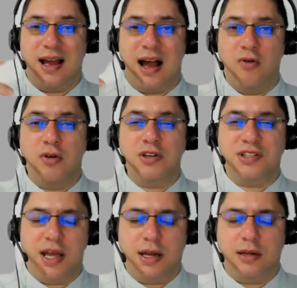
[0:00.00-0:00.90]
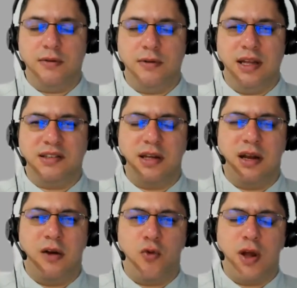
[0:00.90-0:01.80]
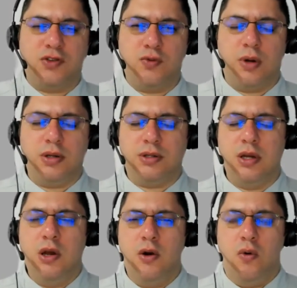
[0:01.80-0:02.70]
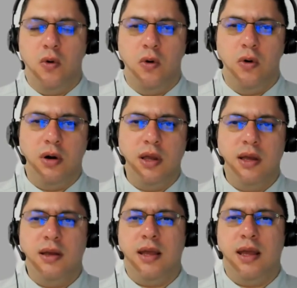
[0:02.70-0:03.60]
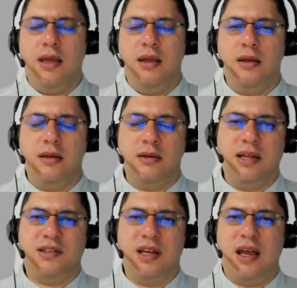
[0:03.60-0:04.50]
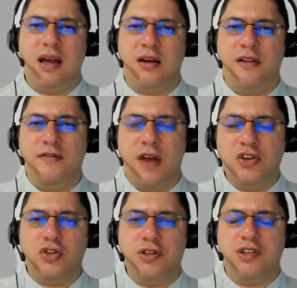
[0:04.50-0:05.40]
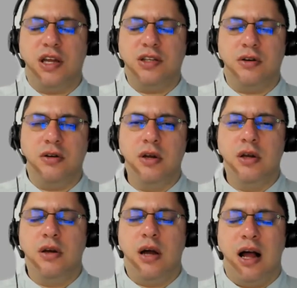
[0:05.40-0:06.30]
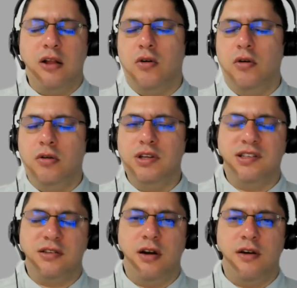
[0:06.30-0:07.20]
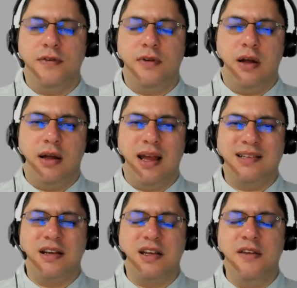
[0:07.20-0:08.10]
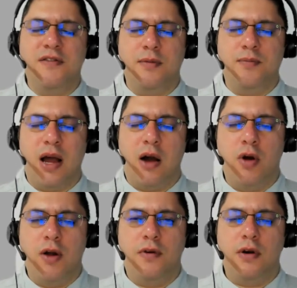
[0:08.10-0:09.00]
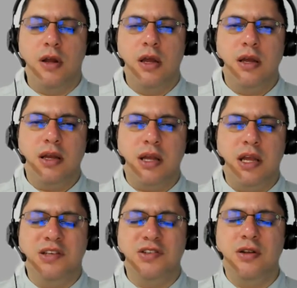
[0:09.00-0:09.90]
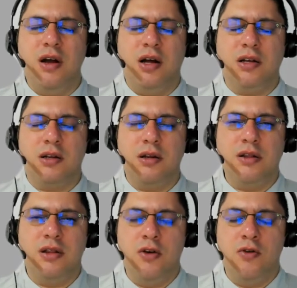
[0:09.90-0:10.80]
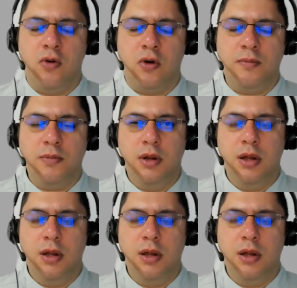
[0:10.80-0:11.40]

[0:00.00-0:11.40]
outer setting, let's say in a restaurant or a let's say a convention center, alcohol is served uh, as a given. However, is not the norm